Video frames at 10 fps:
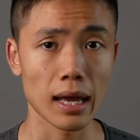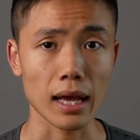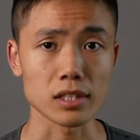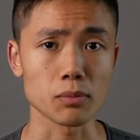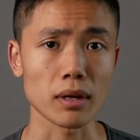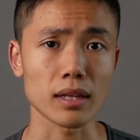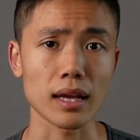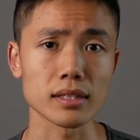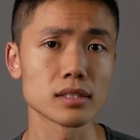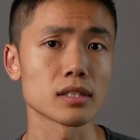as well
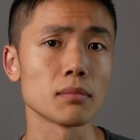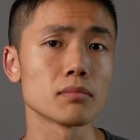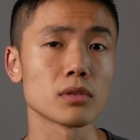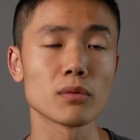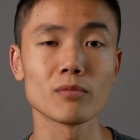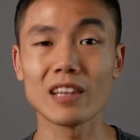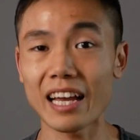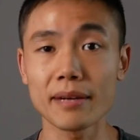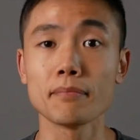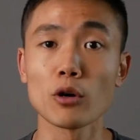as some
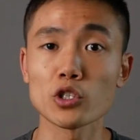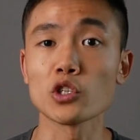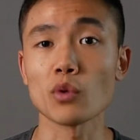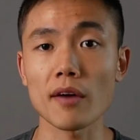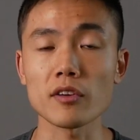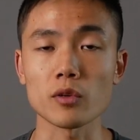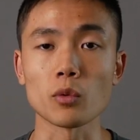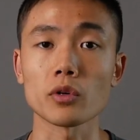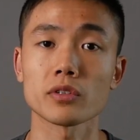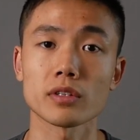light motion graphic
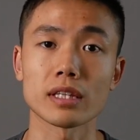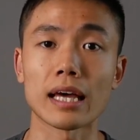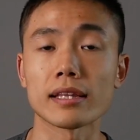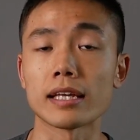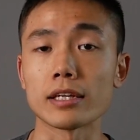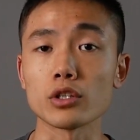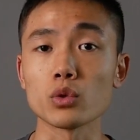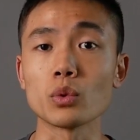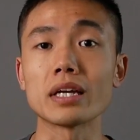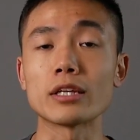work that they
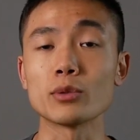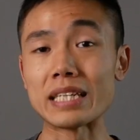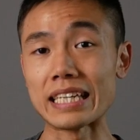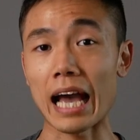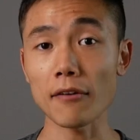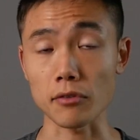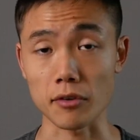do using After